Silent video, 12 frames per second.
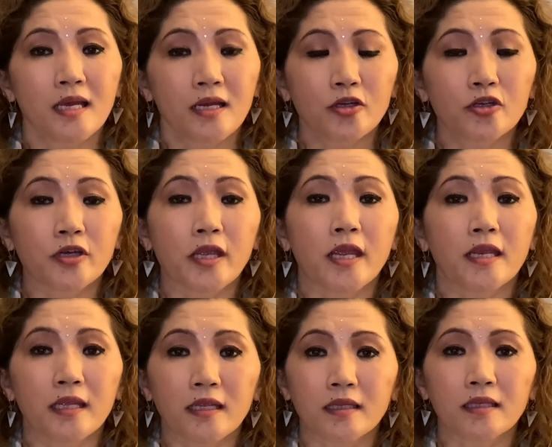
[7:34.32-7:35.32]

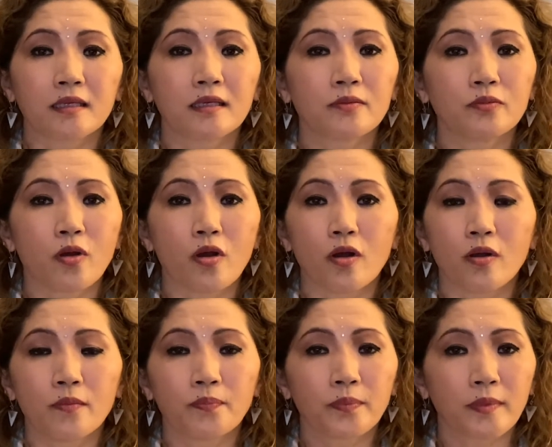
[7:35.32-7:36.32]
creating for
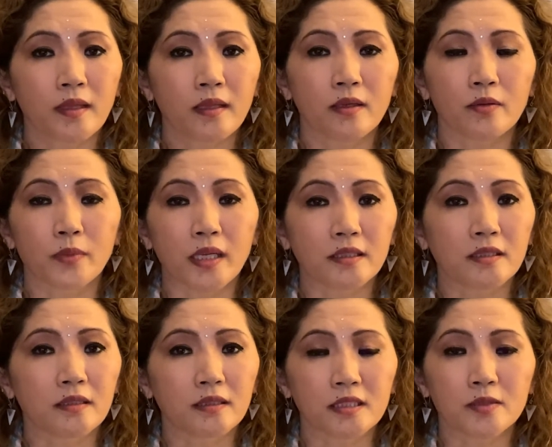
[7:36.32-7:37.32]
your
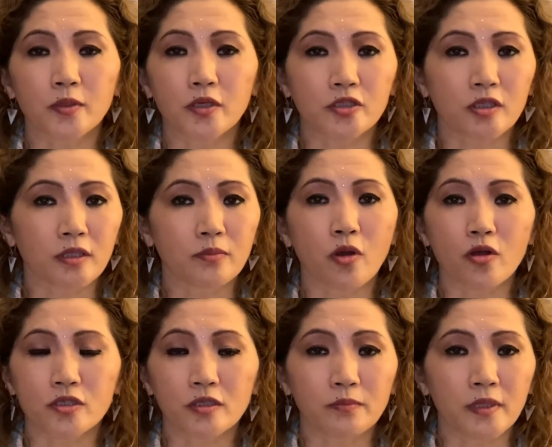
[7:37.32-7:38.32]
mental, spiritual,
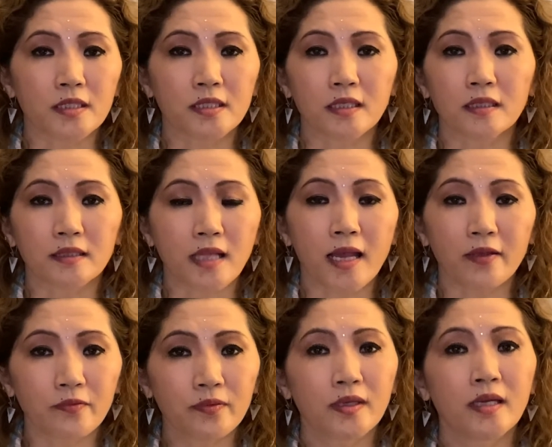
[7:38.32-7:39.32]
emotional, physical
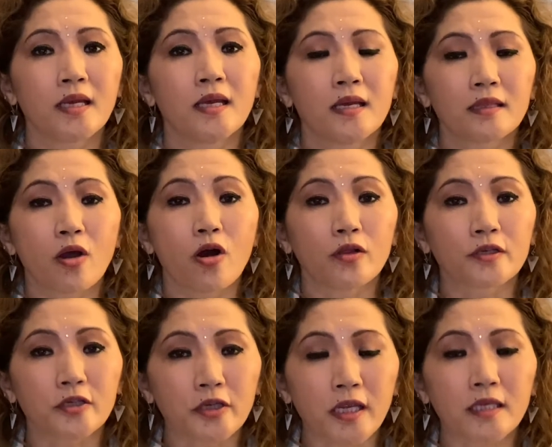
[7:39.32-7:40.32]
life. They're all
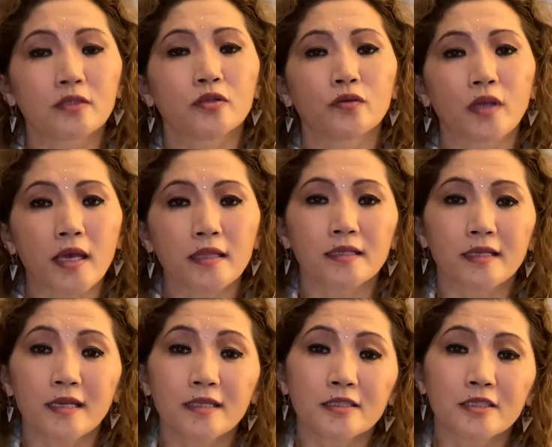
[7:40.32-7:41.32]
creating together the
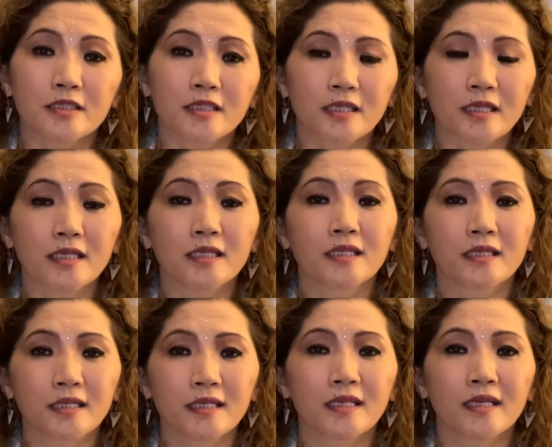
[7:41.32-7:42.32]
energy
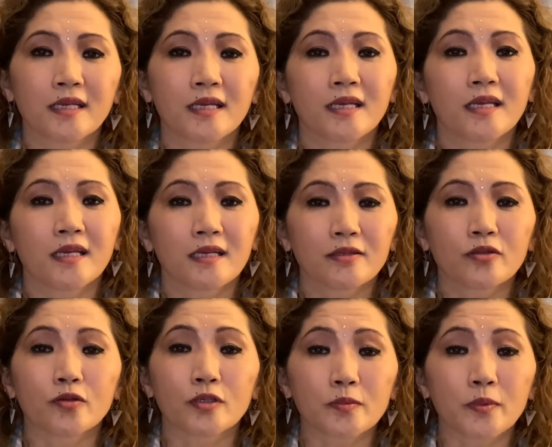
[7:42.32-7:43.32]

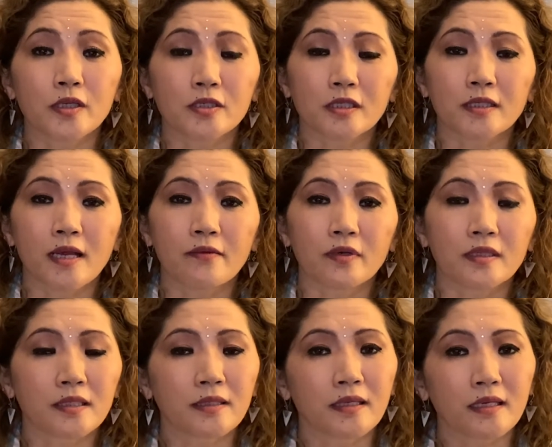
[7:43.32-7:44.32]
to a spiritual level.
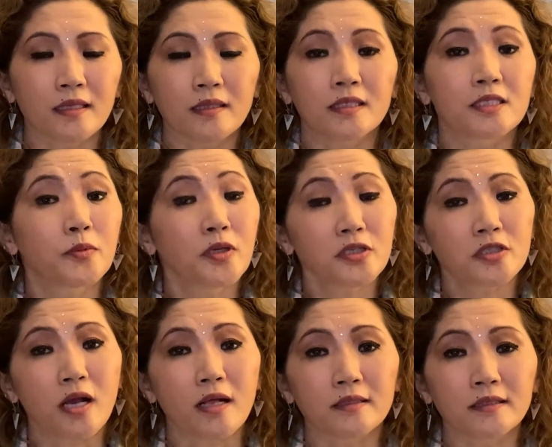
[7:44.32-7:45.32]
And
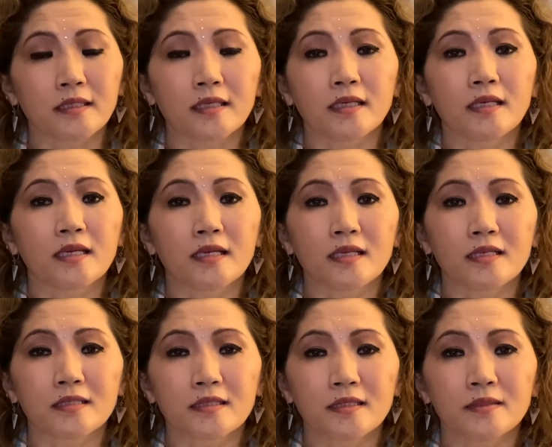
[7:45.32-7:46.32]
spirituality
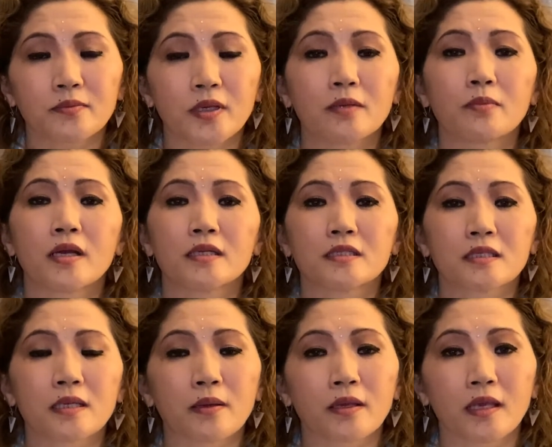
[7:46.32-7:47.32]
is very
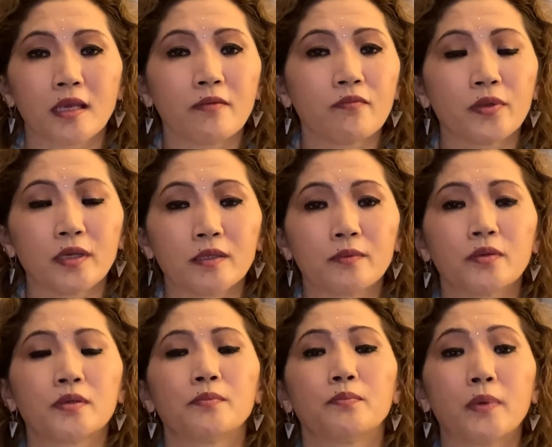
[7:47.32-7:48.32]
much infinite
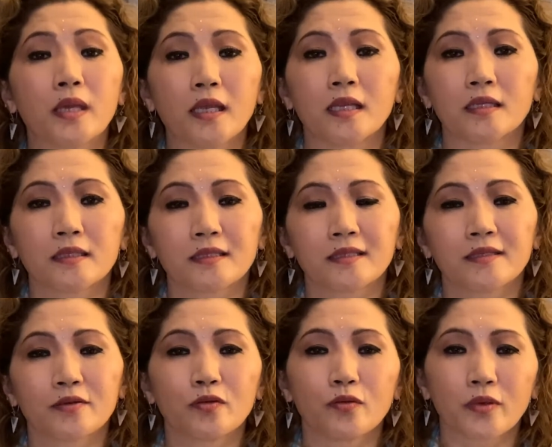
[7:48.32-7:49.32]
being,
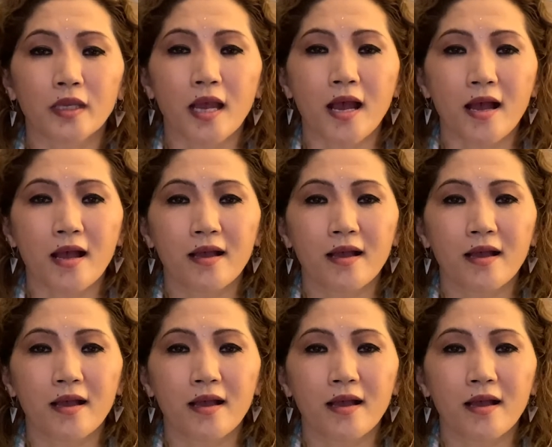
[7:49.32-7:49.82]
who we are.